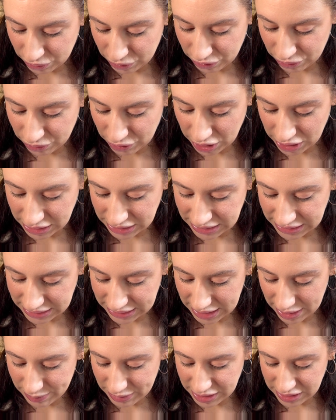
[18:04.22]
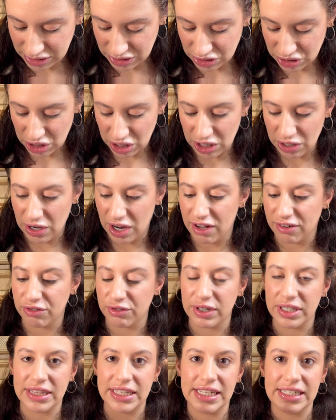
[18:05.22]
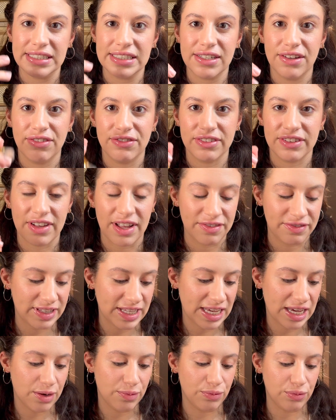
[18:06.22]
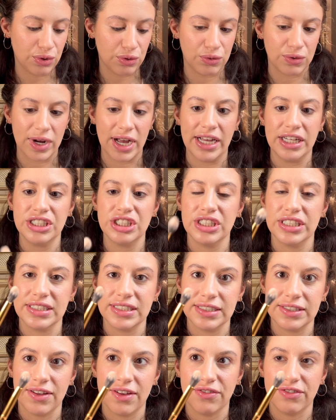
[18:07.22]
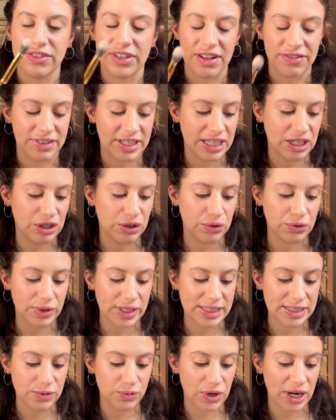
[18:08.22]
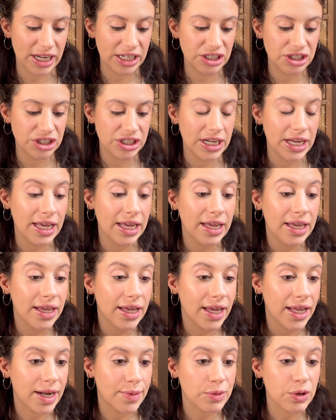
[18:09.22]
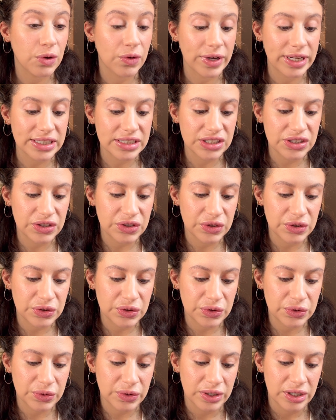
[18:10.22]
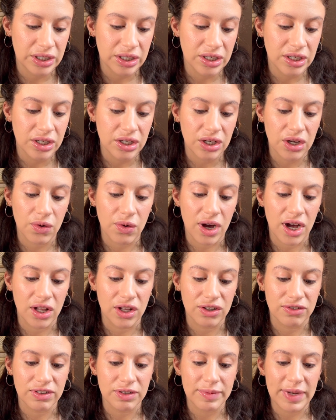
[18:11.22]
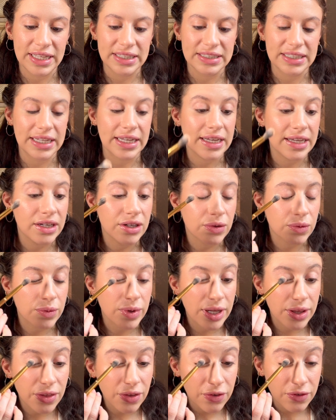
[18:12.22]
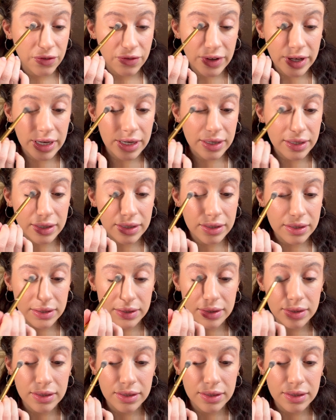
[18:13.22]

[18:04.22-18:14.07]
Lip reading: first, let me start off with this fluffy brush, this fluffy crease brush, and I'm going to go all over my lid with Fair.